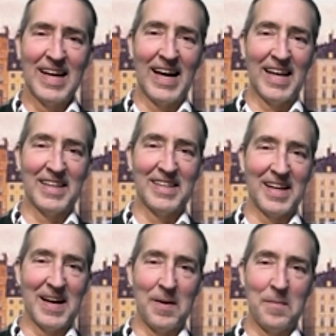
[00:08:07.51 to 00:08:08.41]
and
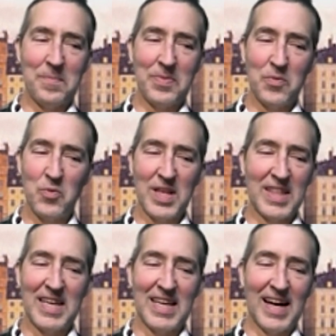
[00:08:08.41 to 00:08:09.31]

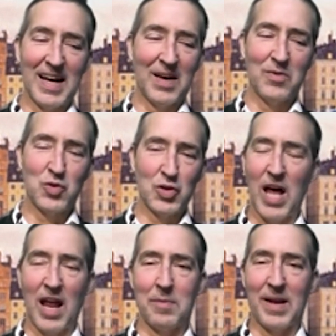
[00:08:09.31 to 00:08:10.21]
really should
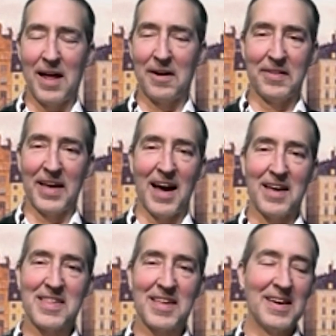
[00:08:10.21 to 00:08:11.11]
not have been out on the
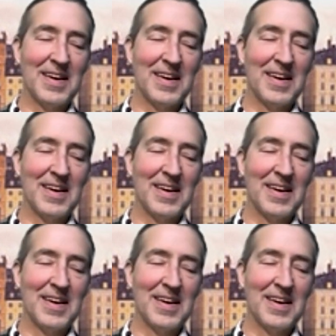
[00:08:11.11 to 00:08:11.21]
ice.